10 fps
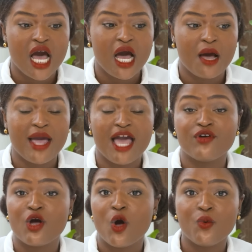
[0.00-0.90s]
Um, I have a
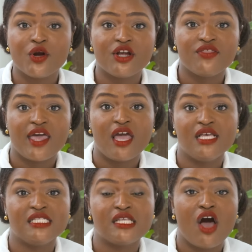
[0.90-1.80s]
coworker that
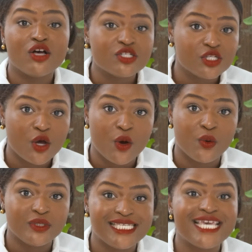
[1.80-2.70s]
is
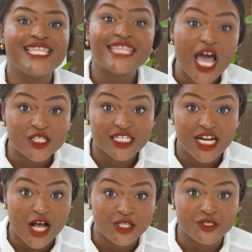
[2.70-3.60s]
also ten thousand
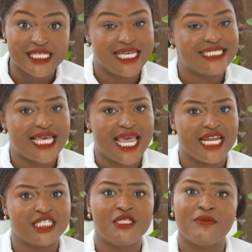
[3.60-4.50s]
dollars in debt,
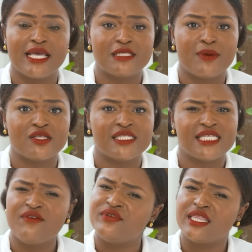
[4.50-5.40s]
and she makes about
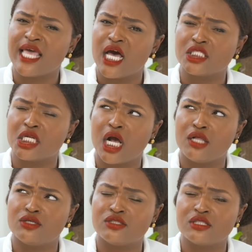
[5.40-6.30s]
seventy thousand
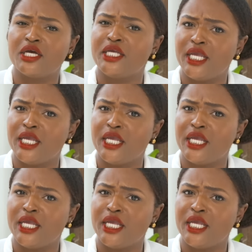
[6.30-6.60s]
dollars a